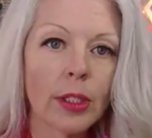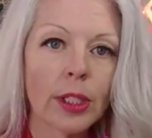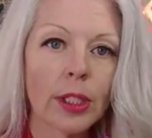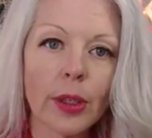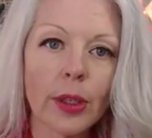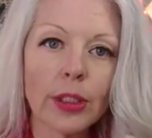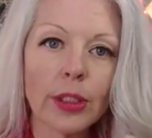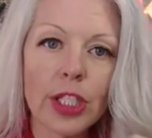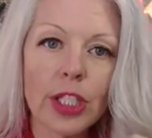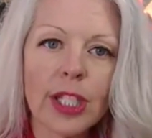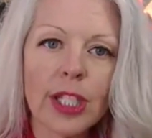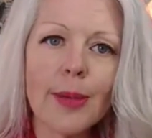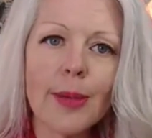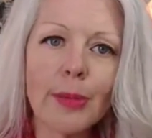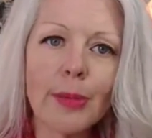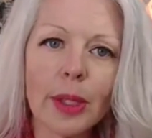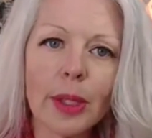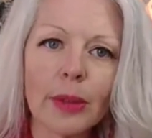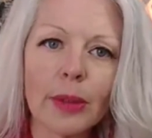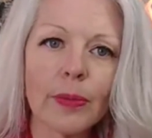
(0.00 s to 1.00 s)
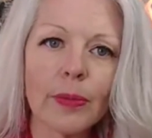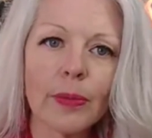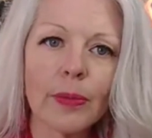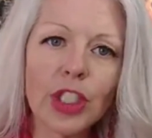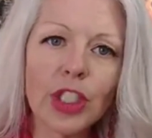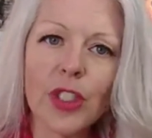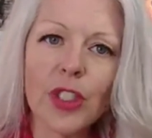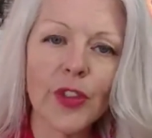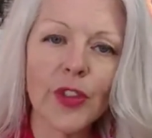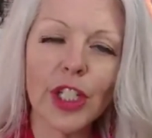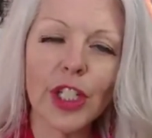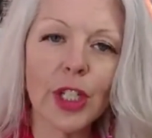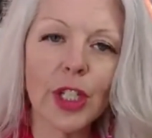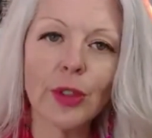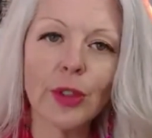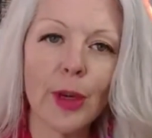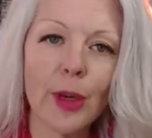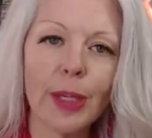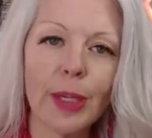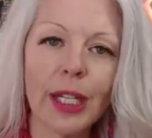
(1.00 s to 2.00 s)
You know, just simple. Just for you,
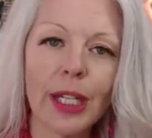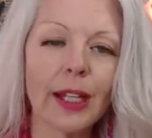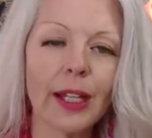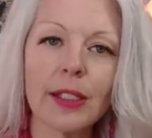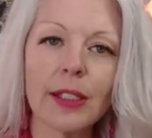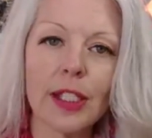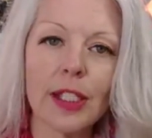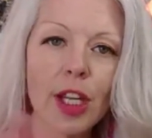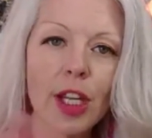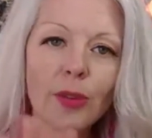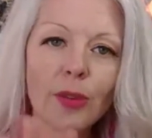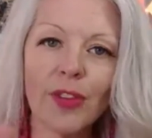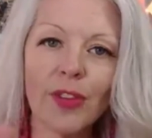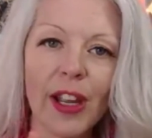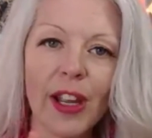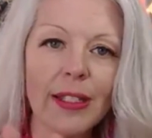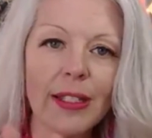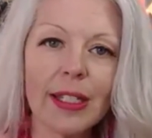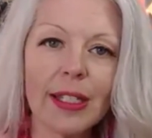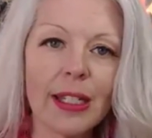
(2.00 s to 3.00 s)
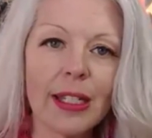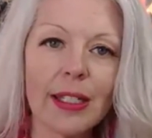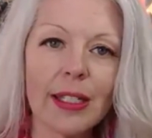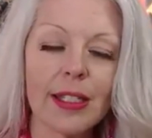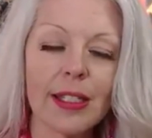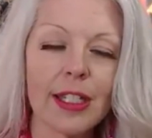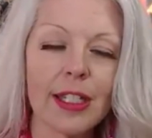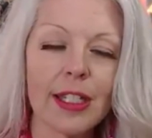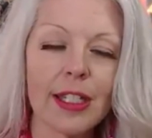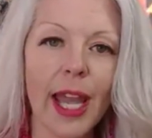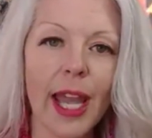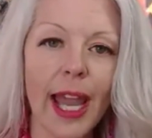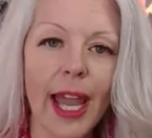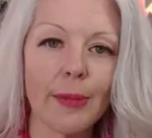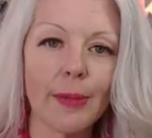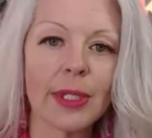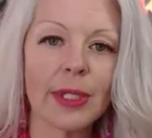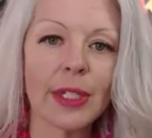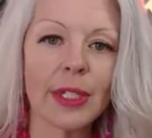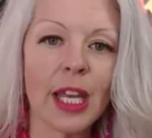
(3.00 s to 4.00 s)
nobody else. No fanciness, no
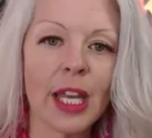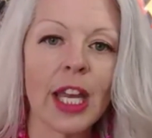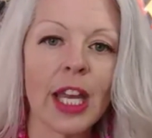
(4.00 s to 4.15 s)
apps.